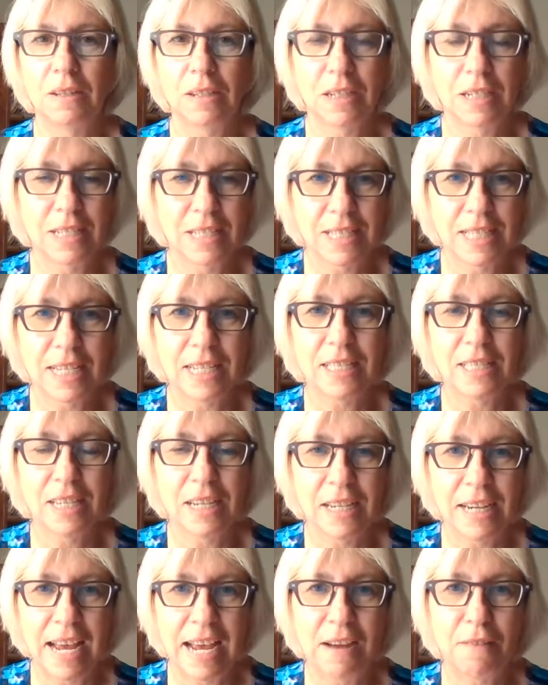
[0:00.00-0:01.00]

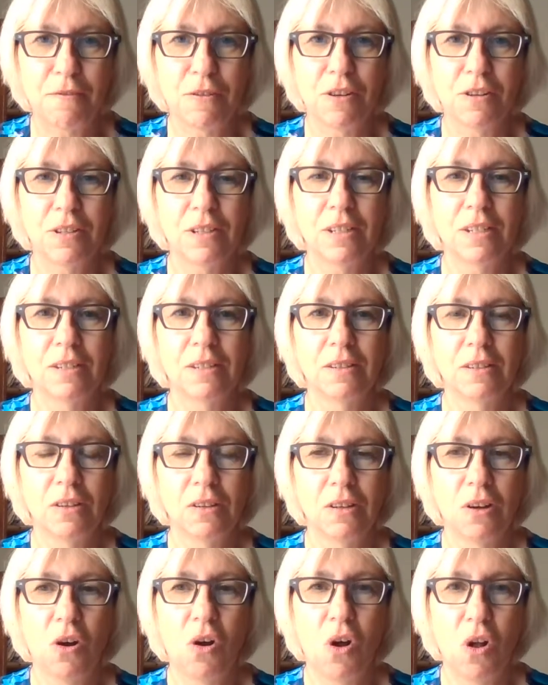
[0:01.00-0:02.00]
consistent effort
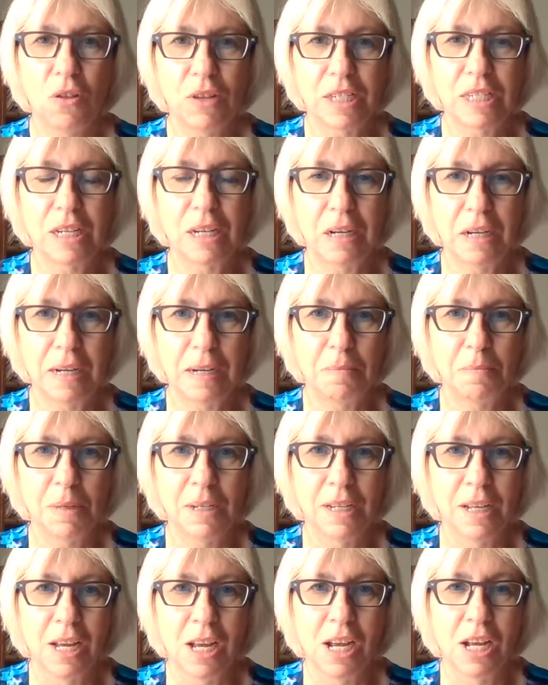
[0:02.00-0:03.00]
all the time.
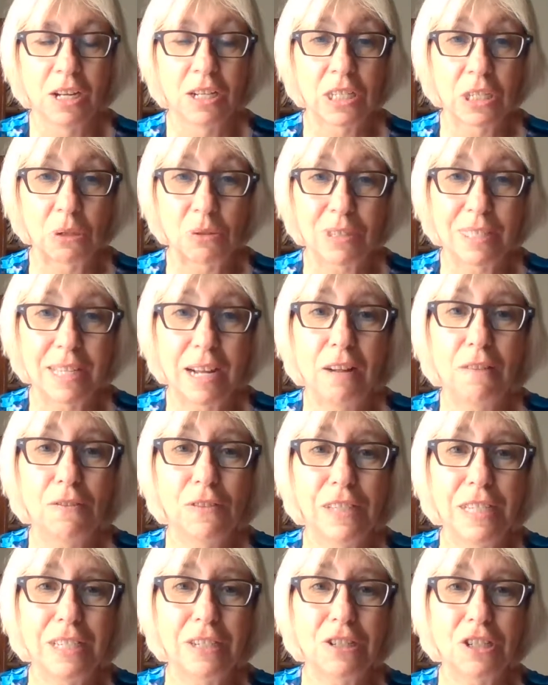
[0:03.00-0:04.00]
So
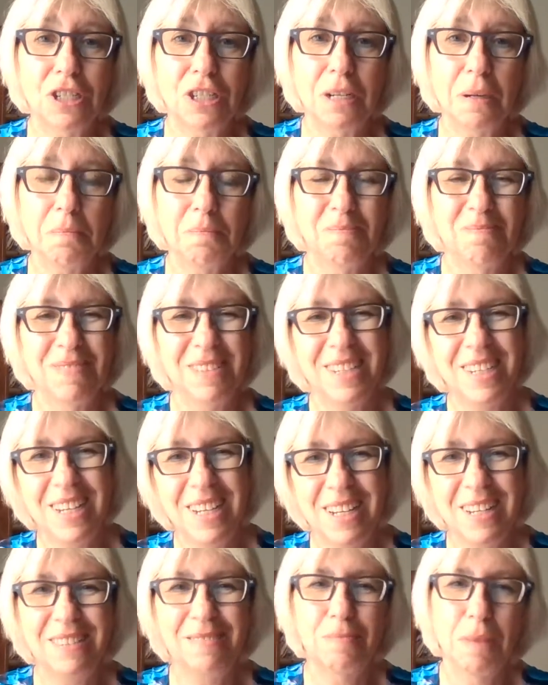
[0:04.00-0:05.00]
self-leadership,
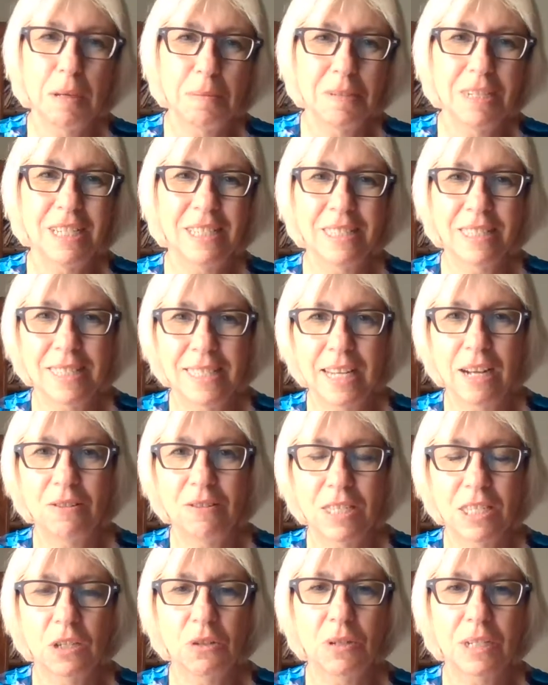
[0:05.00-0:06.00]
maybe doesn't
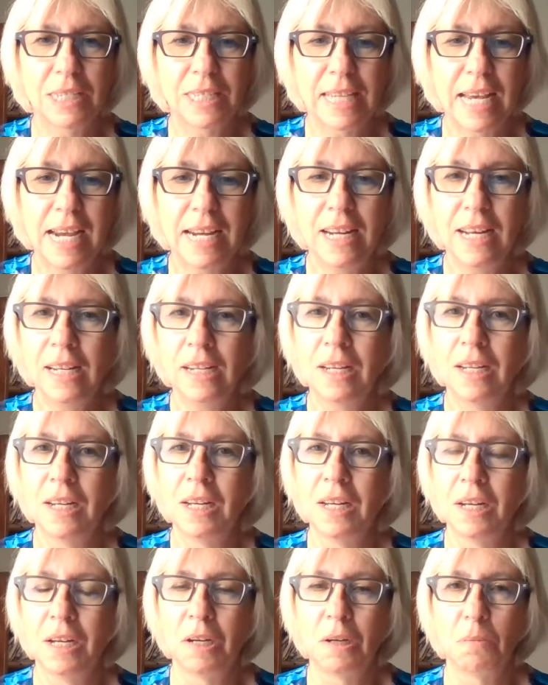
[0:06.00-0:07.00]
sound so exciting,
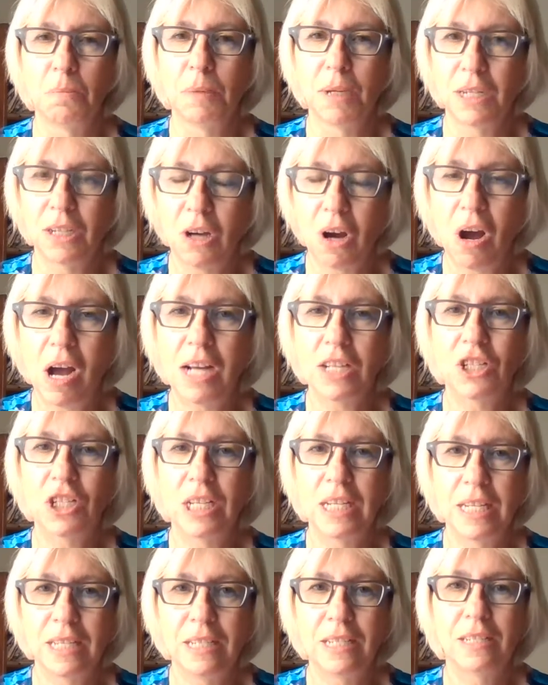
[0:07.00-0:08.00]
but gosh,
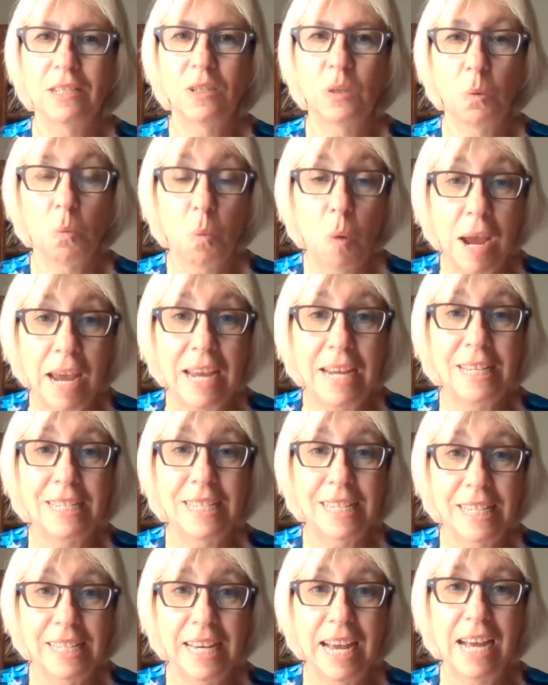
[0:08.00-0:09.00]
it is the way
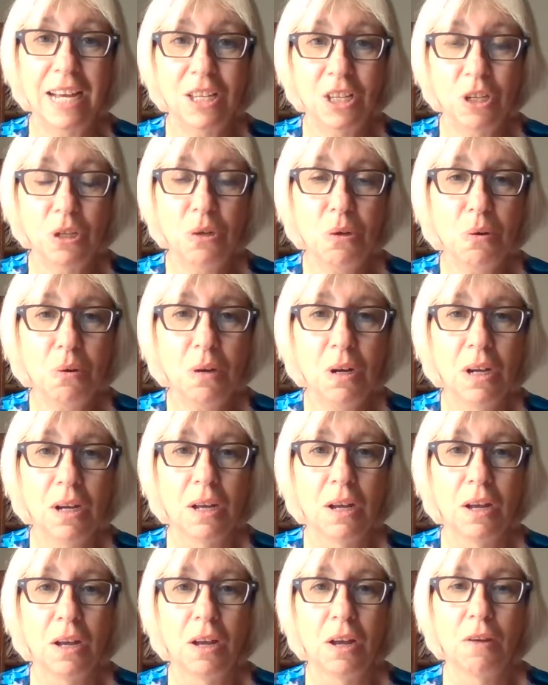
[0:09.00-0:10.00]
to get you
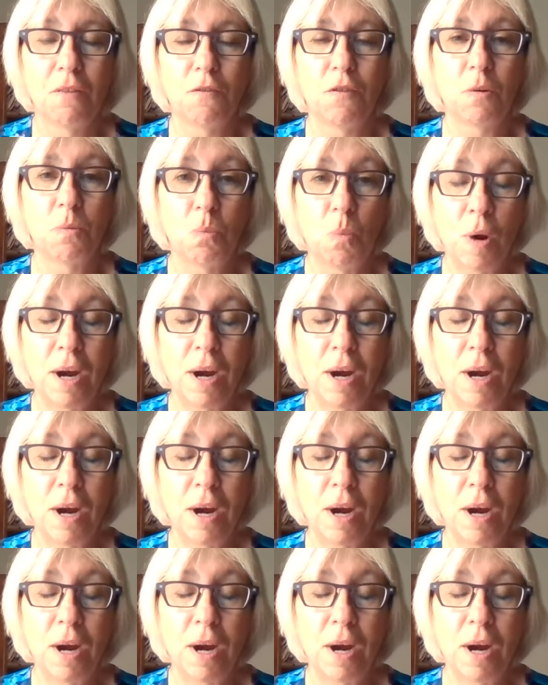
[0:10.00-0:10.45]
from